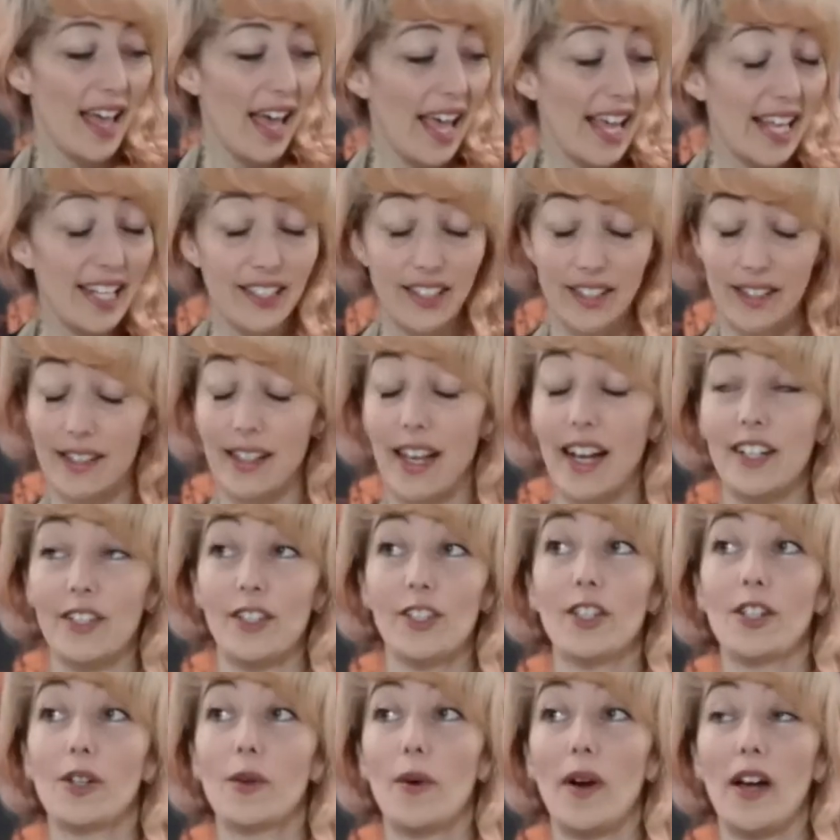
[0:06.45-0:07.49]
It's
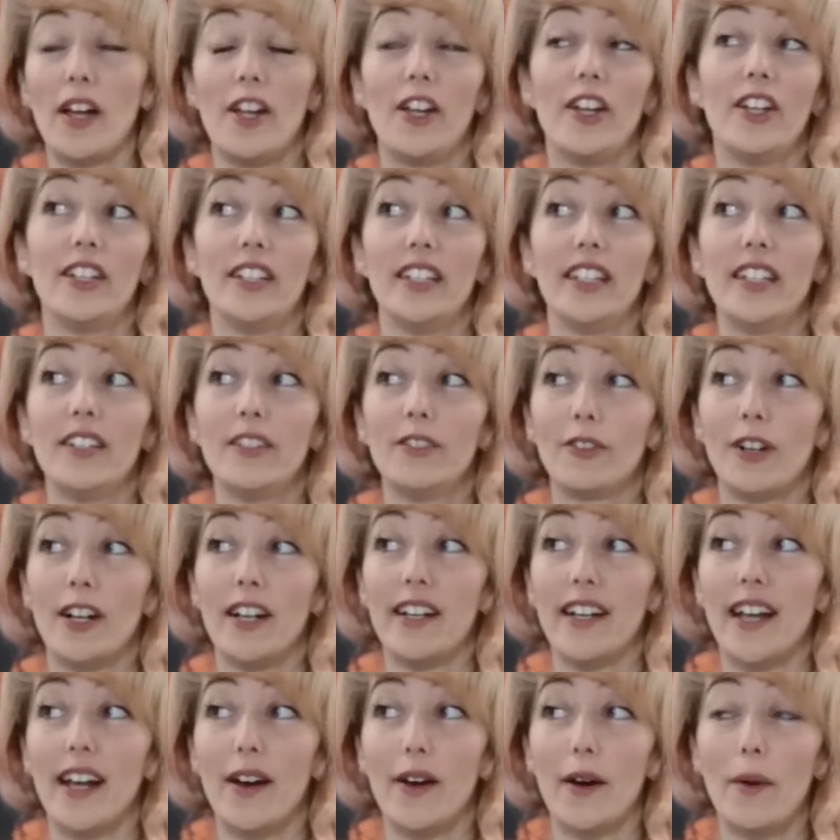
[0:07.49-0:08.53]
actually quite early right
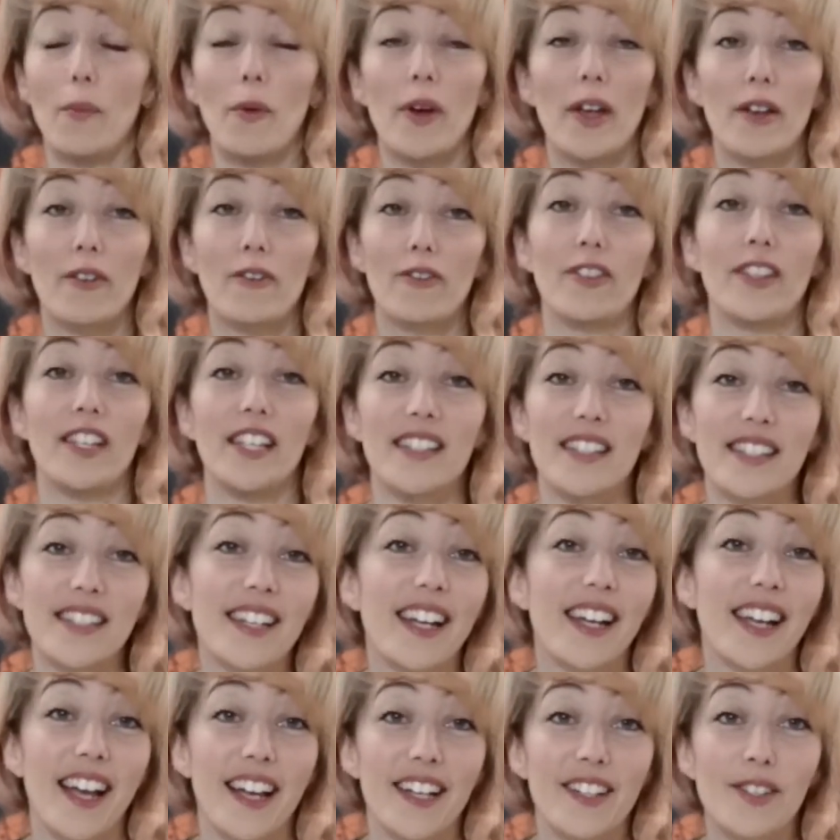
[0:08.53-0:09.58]
now. I'm waiting for the
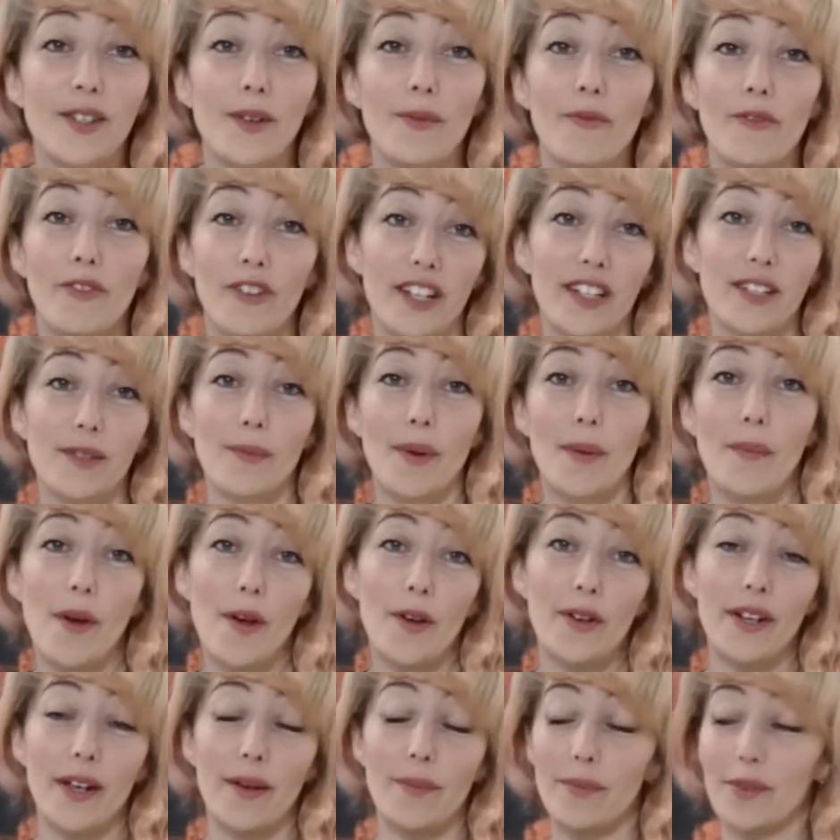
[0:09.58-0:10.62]
internet guy to come fix my
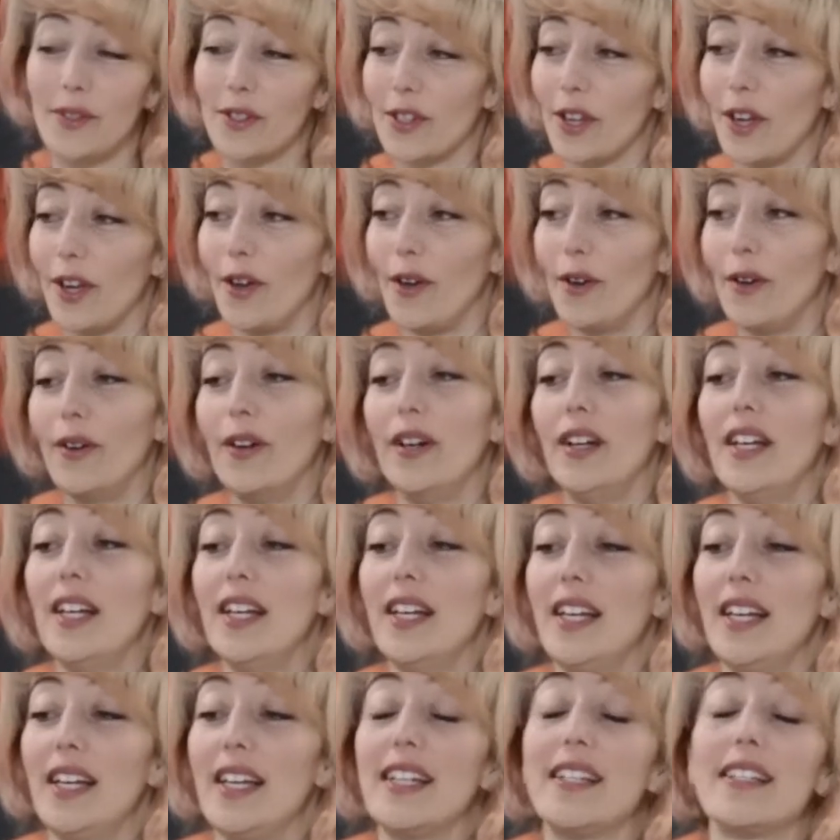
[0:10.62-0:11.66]
modem, so
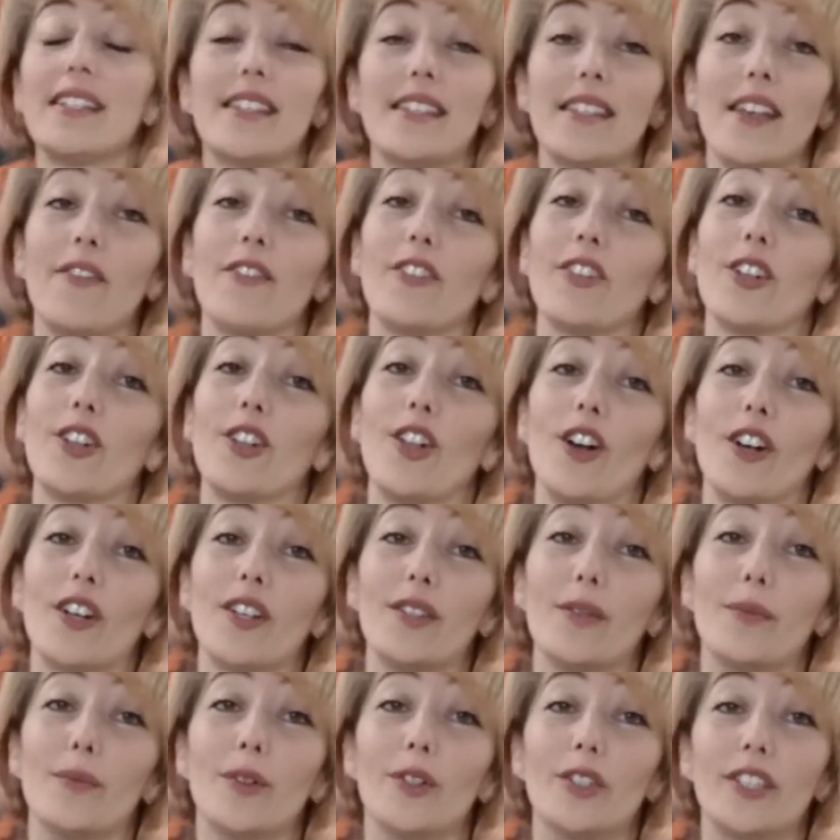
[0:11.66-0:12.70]
it's 7 o'clock
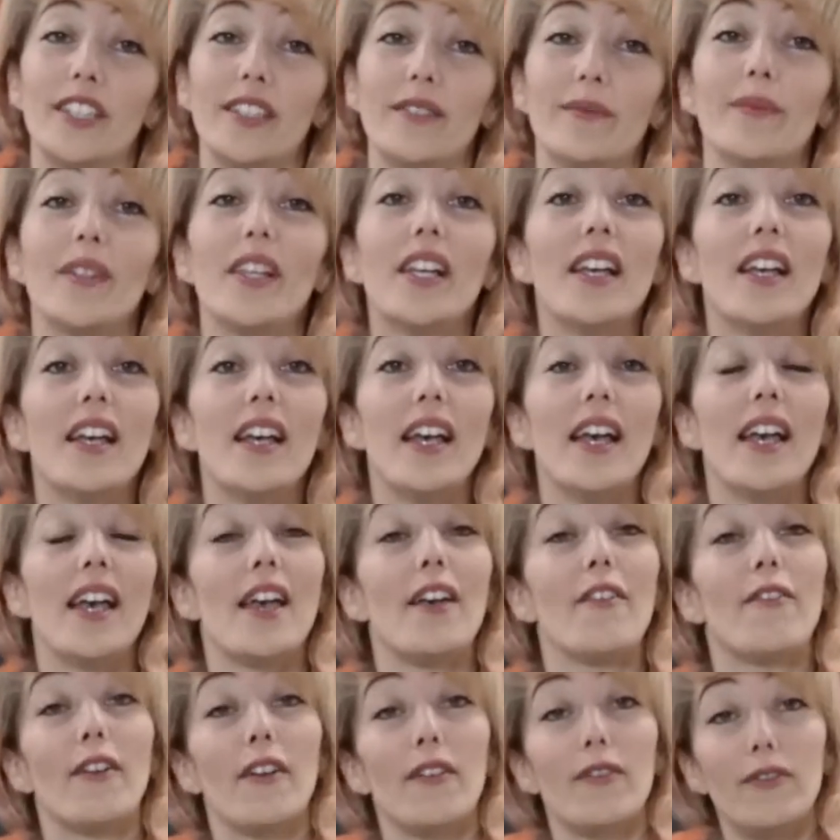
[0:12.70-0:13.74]
in the morning.
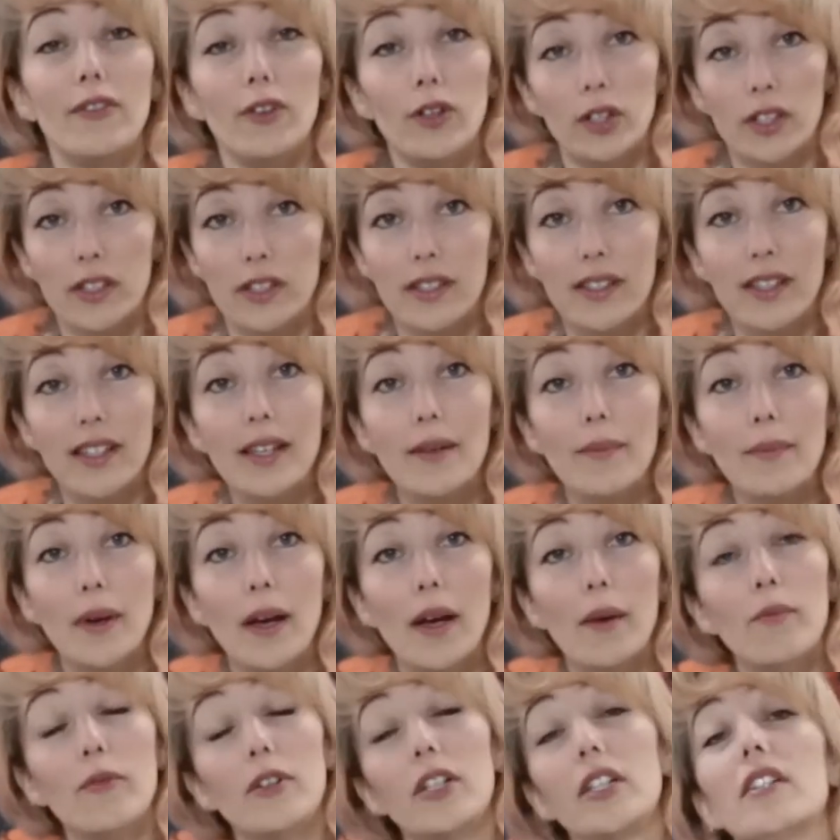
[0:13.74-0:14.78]
If I fall asleep,
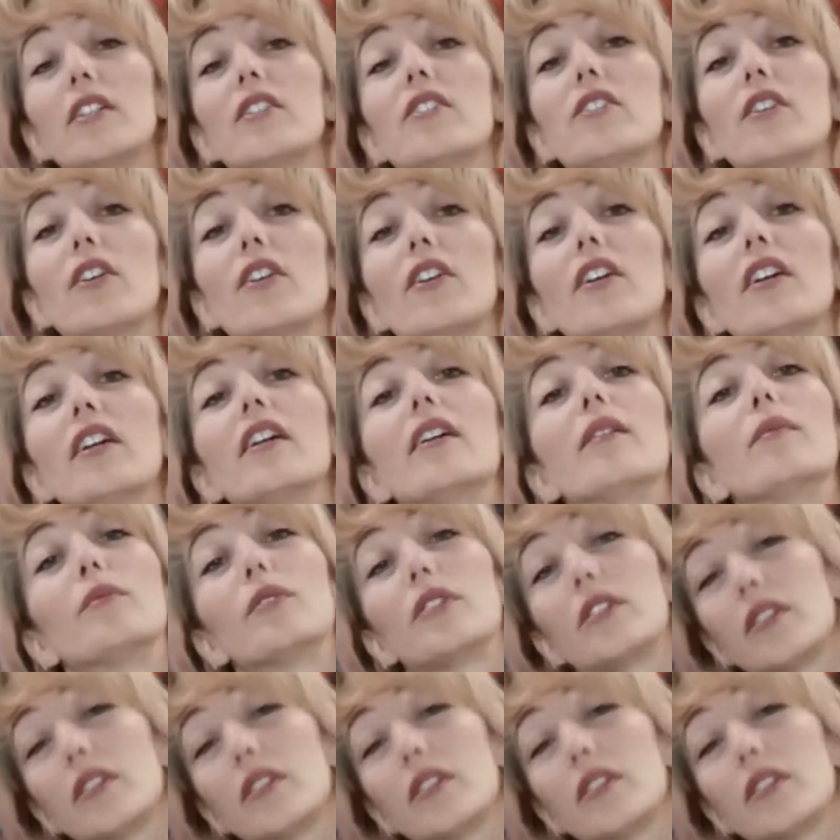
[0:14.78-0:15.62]
I'm really sorry.